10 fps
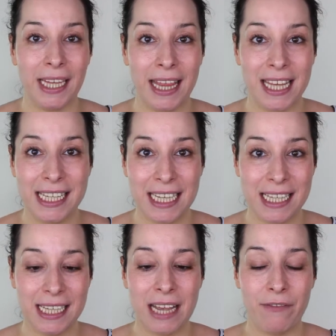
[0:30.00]
In the
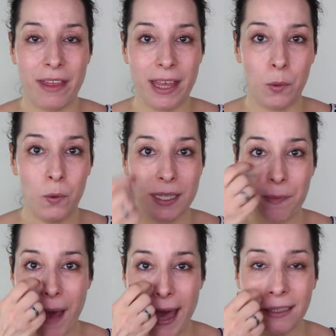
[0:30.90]
60s everything was
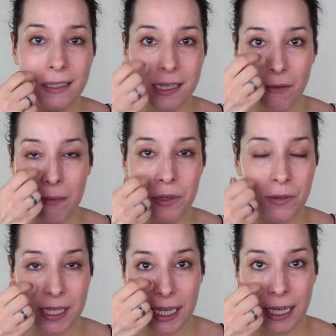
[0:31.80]
matte, so I'm
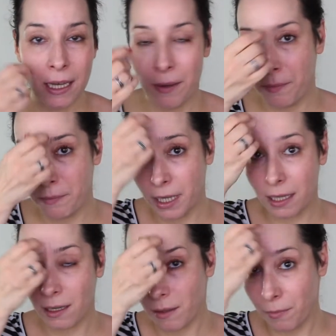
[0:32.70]
using
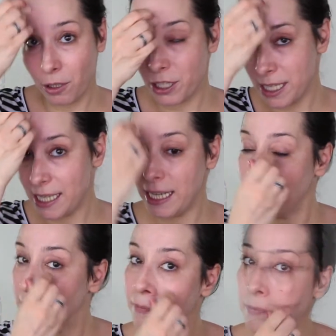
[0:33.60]
Milk Blur
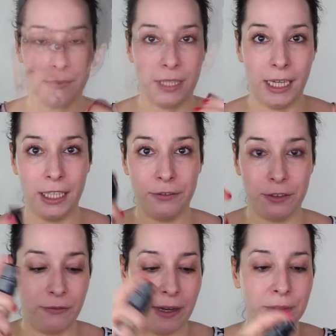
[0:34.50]
Stick. And
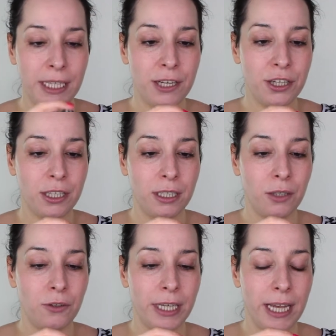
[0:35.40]
for foundation,
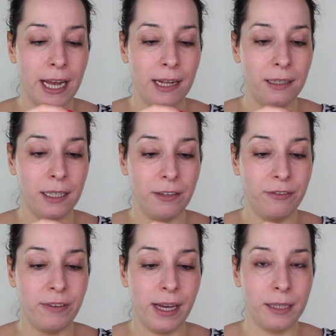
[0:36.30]
L'Oreal
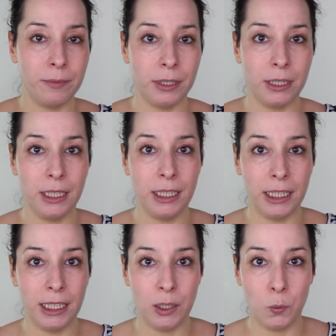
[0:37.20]
Infallible
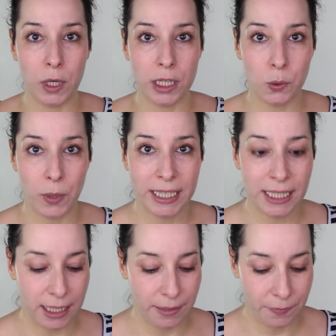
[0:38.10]
in
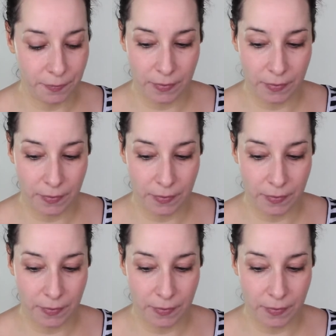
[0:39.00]
120.